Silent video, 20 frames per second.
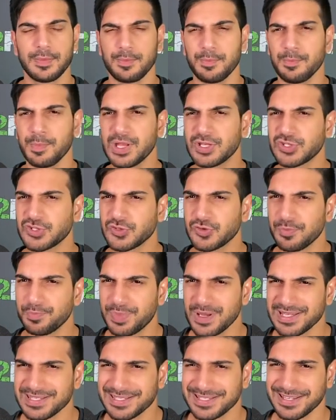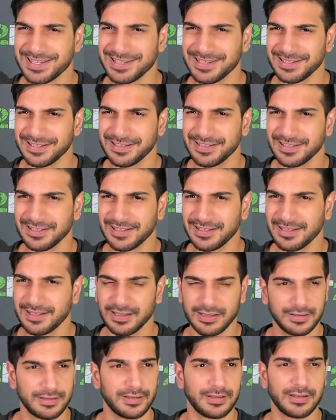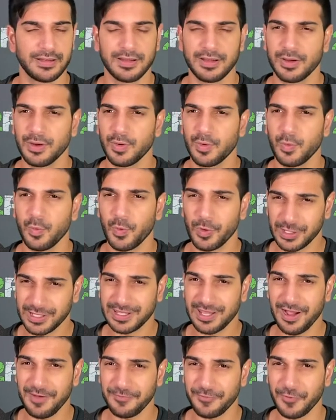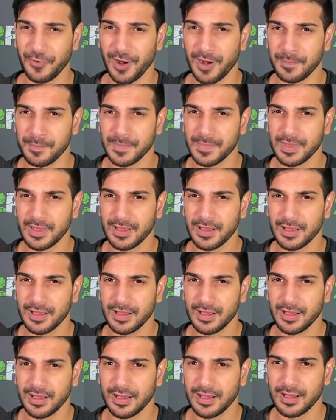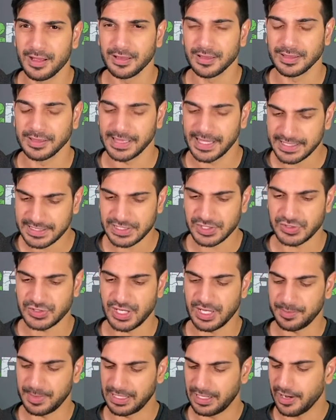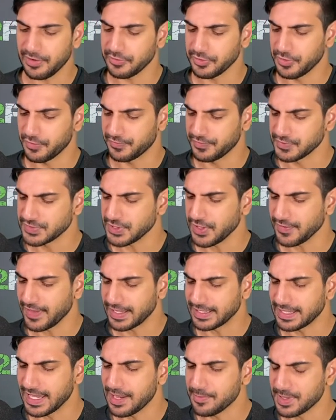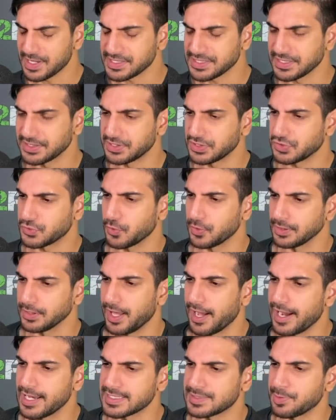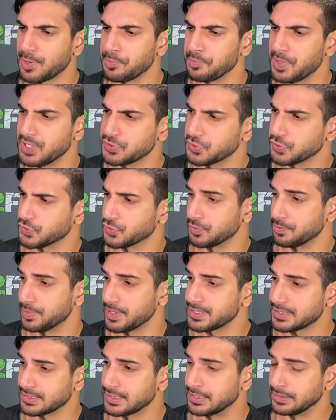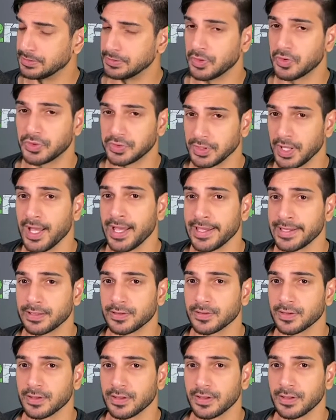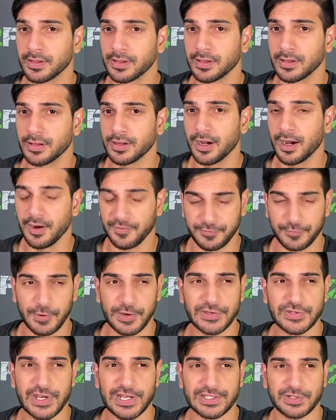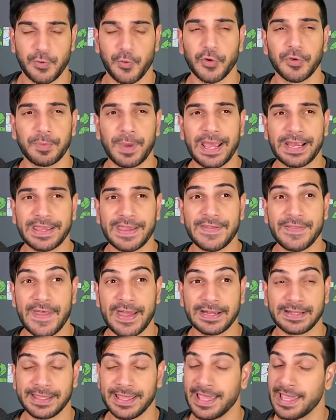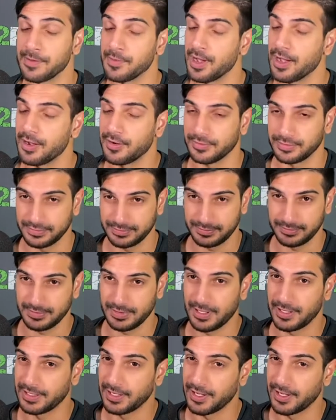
Mitch Trubisky. Where'd he come from? Ladies and gentlemen, I don't know if you saw that game against the Detroit Lions, but Mitchell Trubisky looked like a franchise quarterback in that game. Oh, I